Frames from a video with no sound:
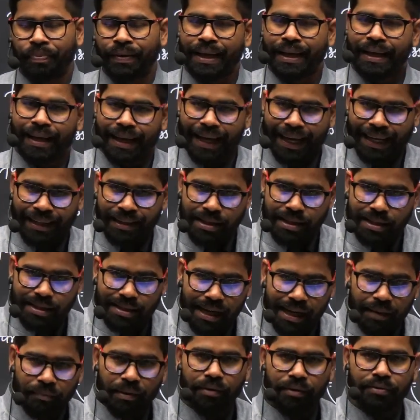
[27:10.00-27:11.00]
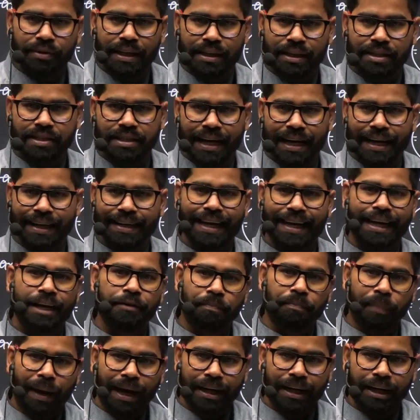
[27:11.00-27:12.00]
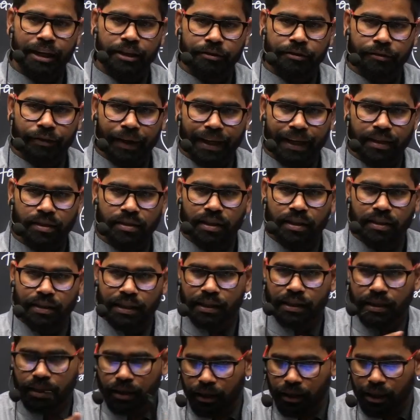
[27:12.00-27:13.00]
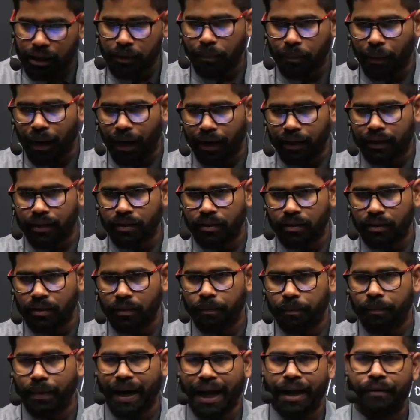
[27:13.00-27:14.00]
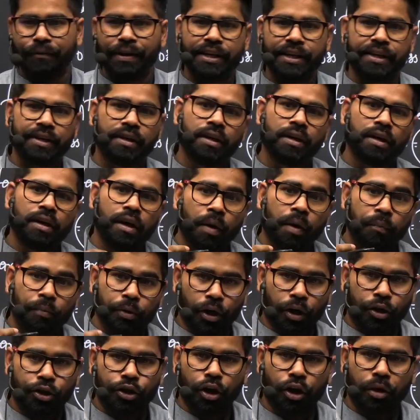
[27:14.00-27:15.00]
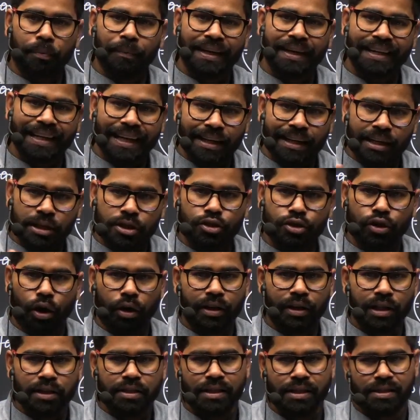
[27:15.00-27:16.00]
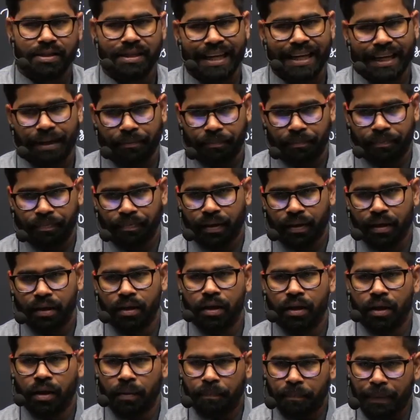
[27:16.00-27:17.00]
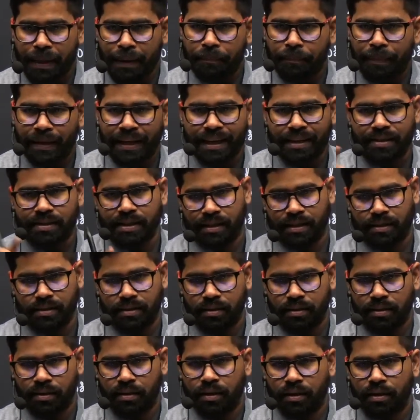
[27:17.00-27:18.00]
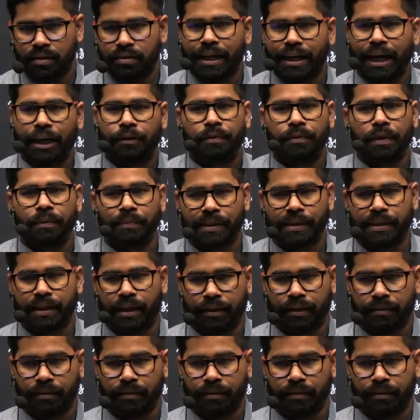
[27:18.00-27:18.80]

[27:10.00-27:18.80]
In some of the state in pilot phase, the third part, private procurement and stockist scheme, PPSS, that will be done.